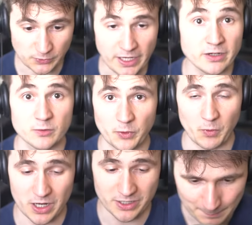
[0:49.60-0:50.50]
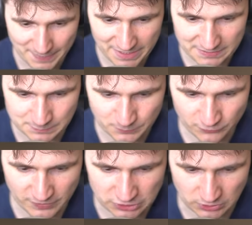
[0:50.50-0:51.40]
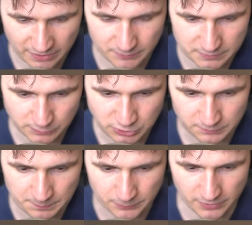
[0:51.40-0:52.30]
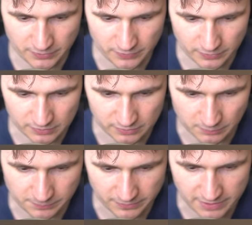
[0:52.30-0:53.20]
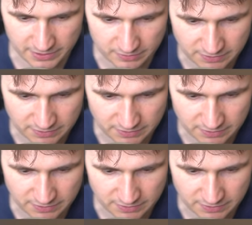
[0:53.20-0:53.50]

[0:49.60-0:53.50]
okay. We won. A man is a professional. Anyways, what should we put on our little plane?